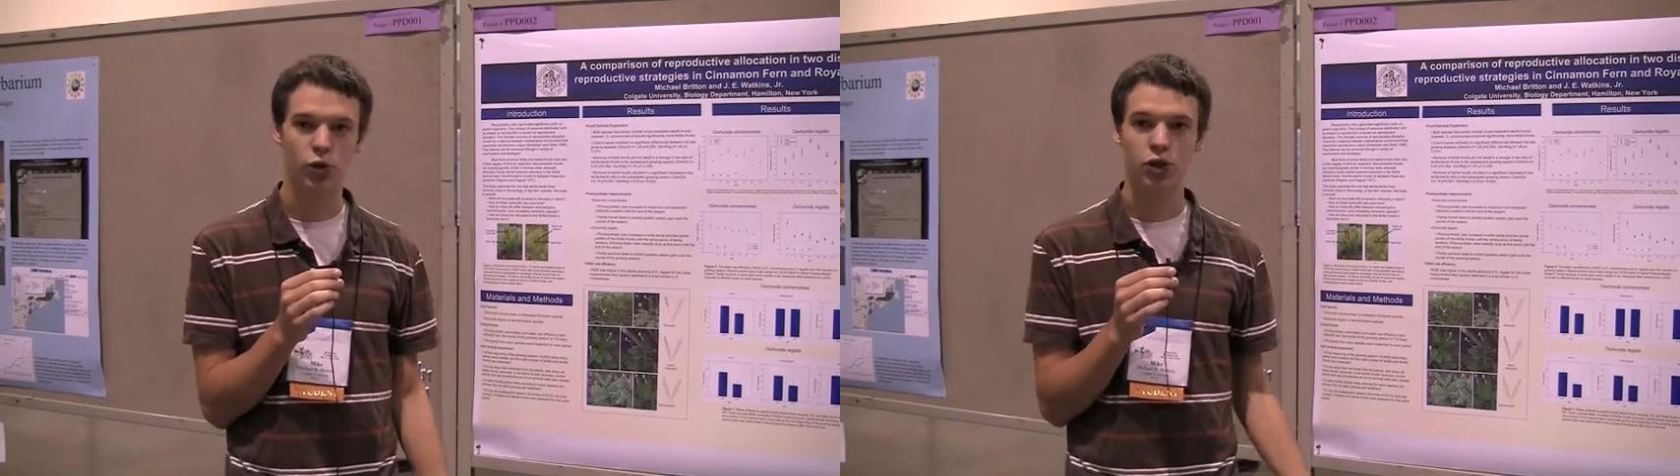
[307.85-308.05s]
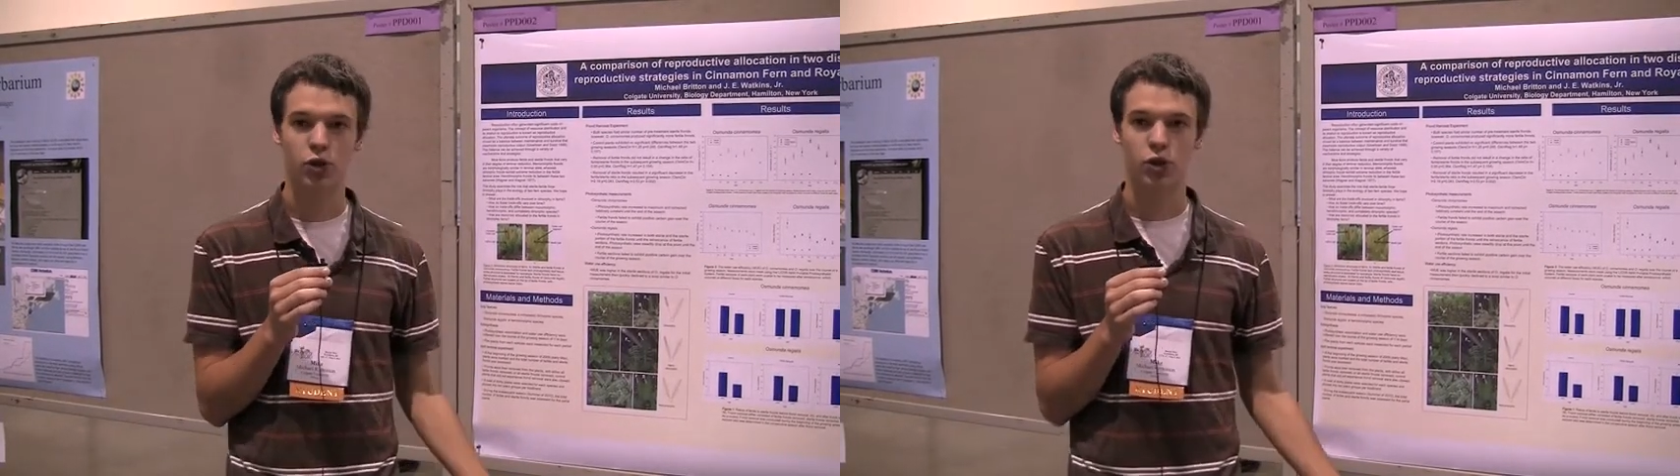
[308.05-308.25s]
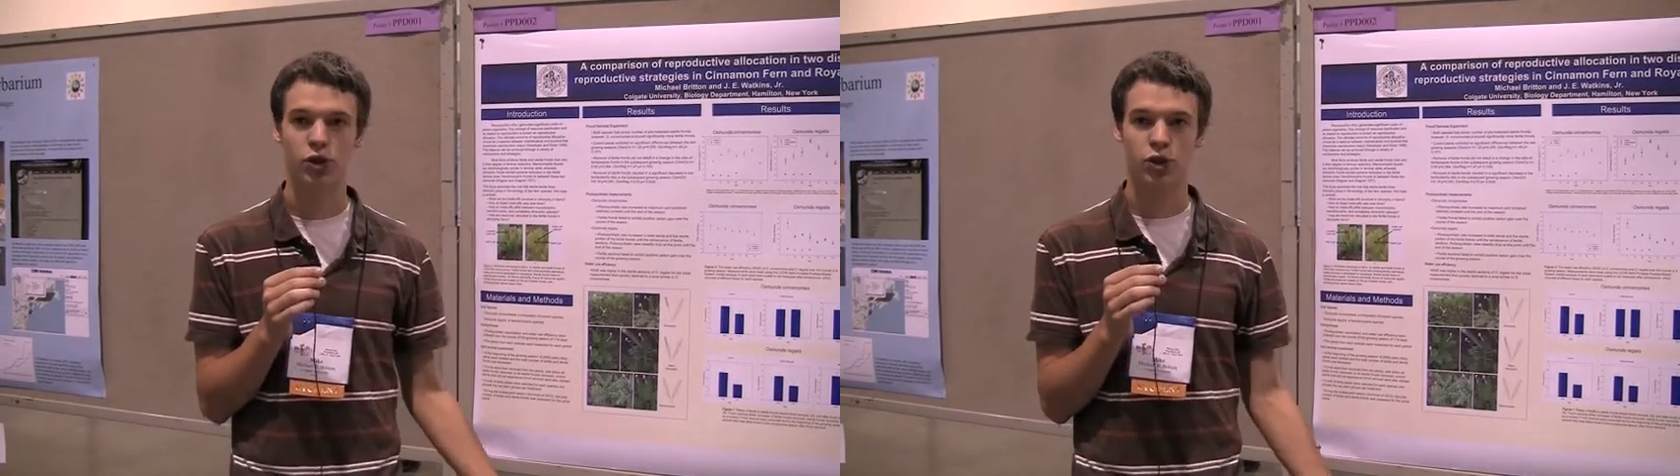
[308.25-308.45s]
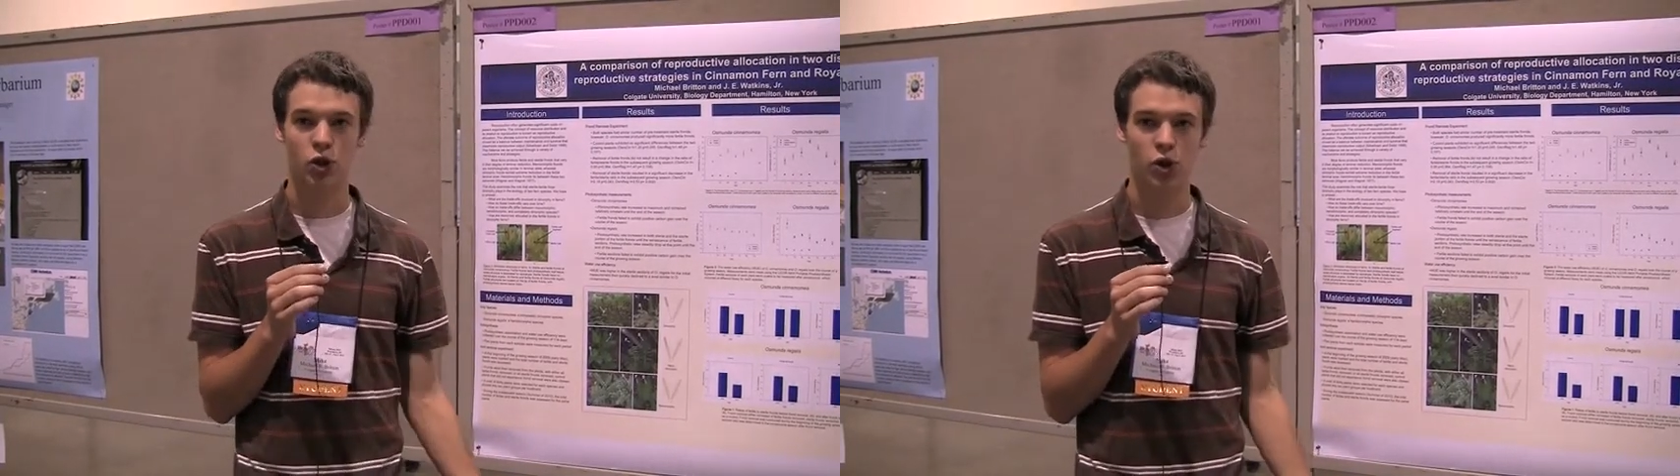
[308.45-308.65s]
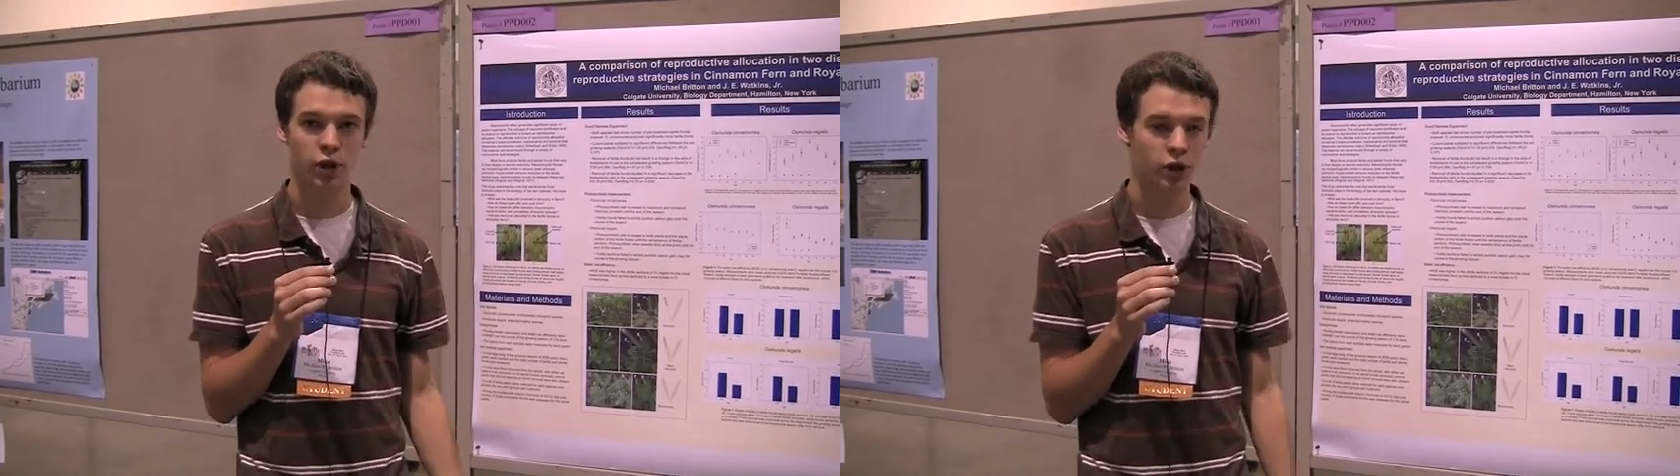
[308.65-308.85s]
resource
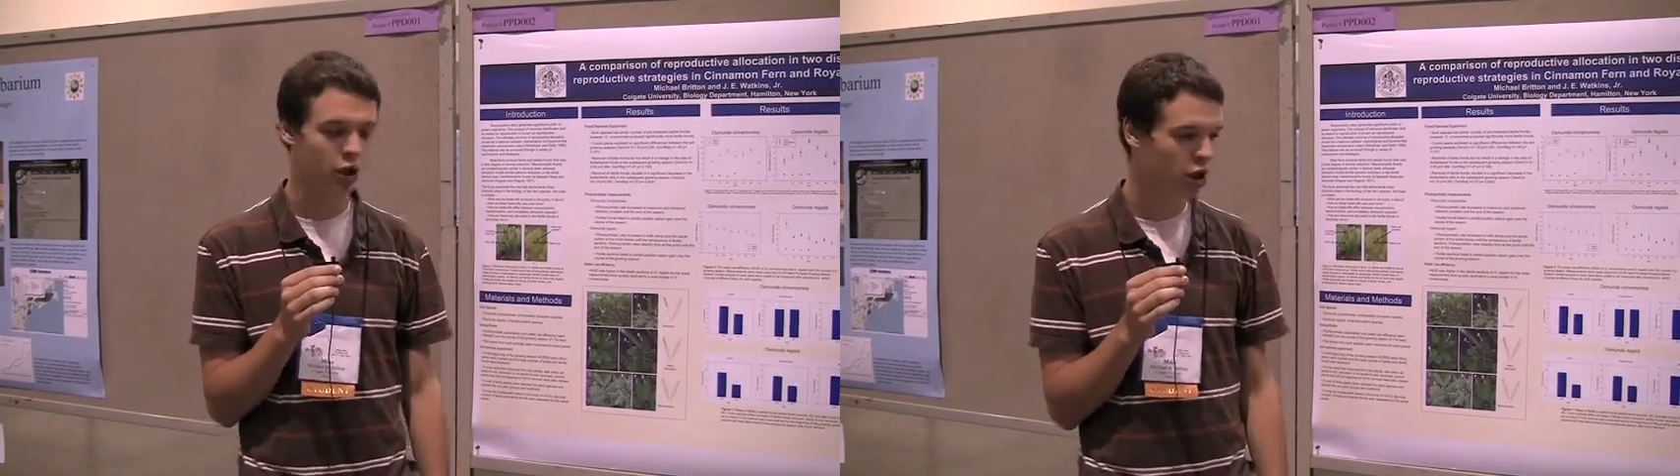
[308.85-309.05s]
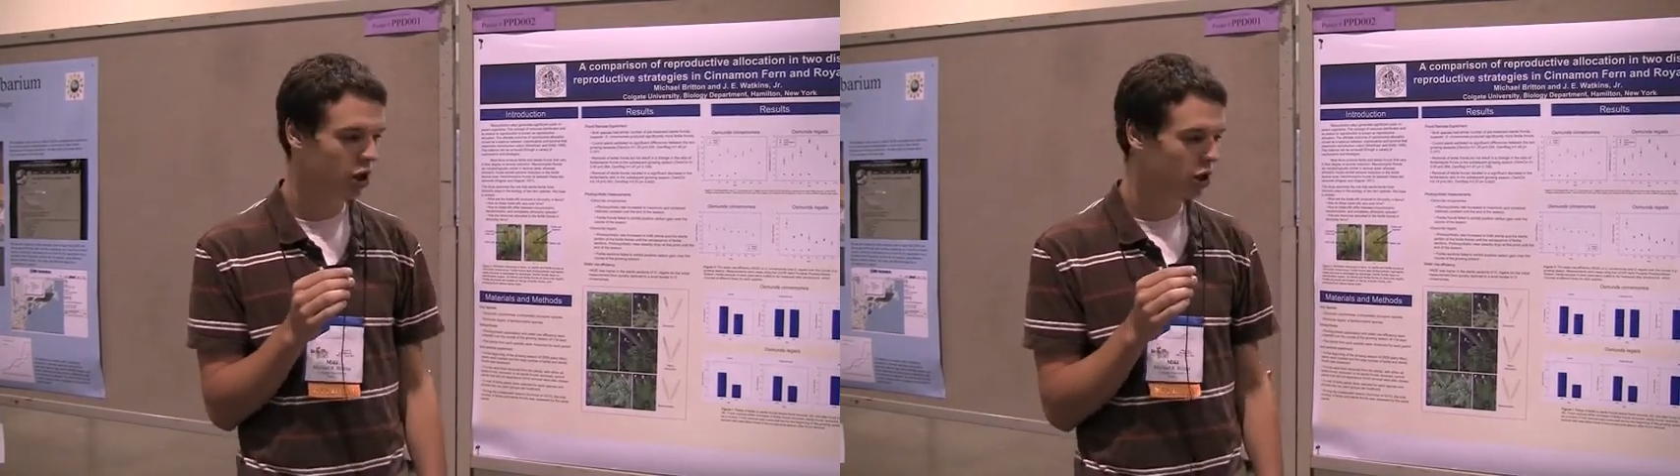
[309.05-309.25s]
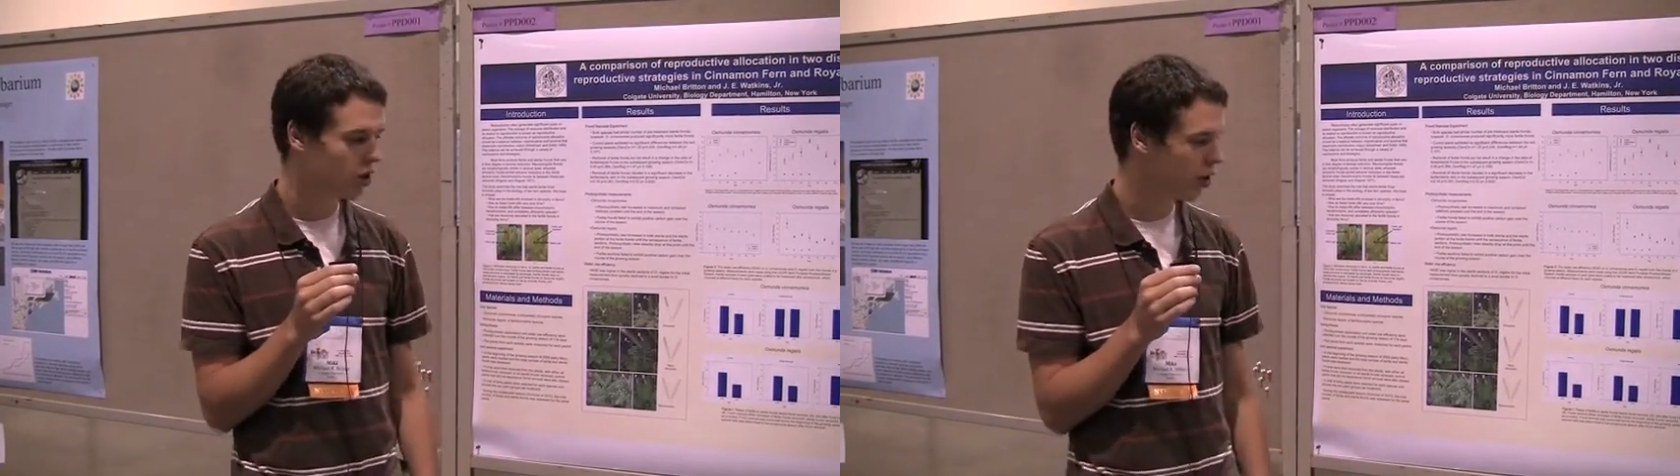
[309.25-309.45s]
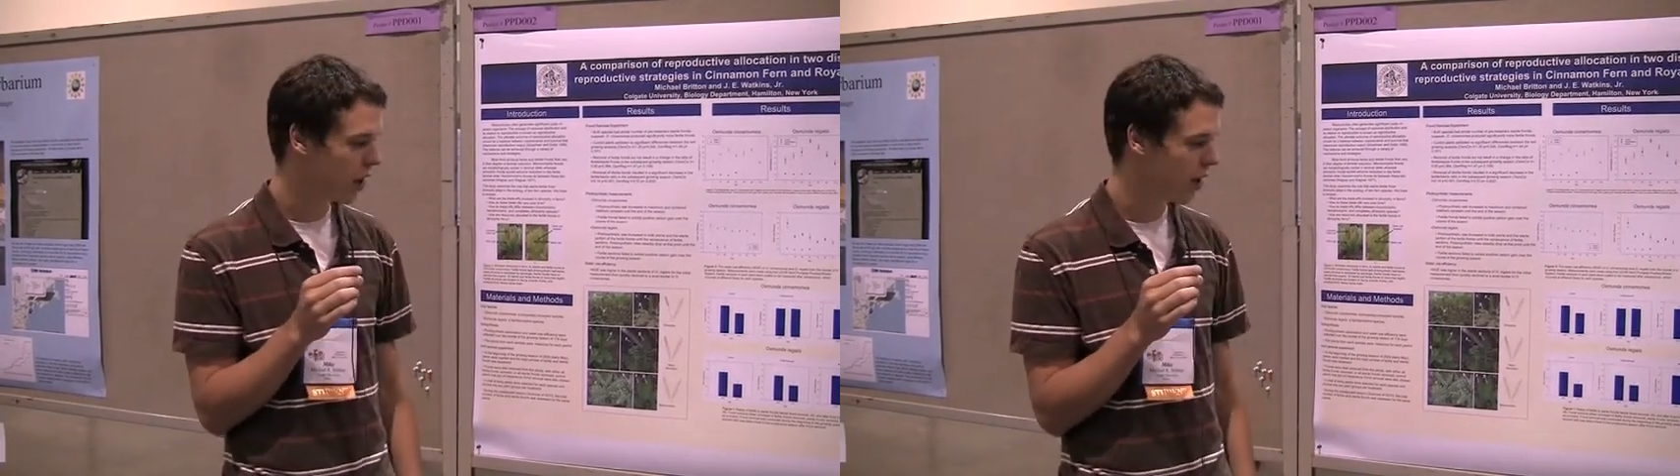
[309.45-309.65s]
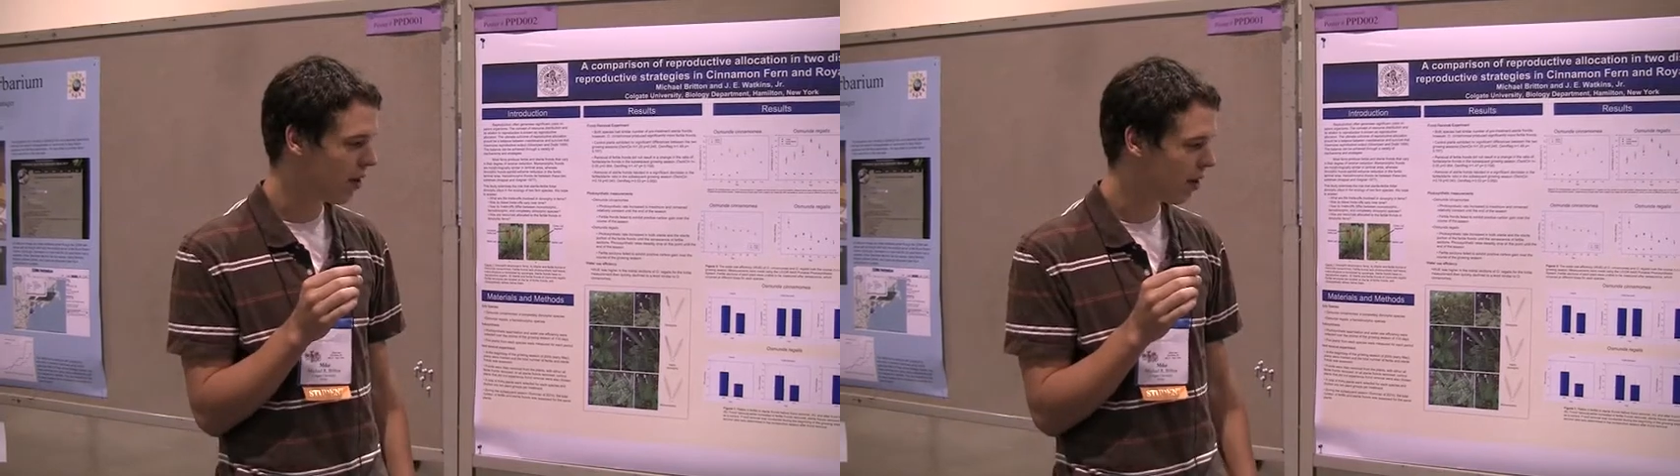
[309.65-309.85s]
storage, so
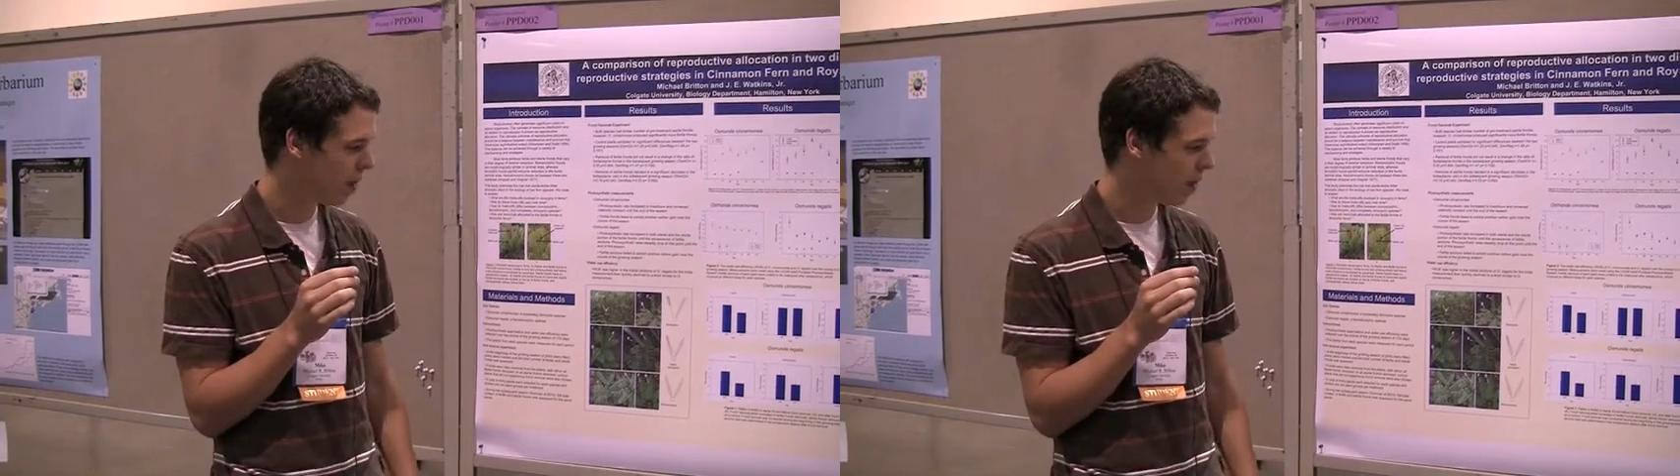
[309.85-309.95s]
that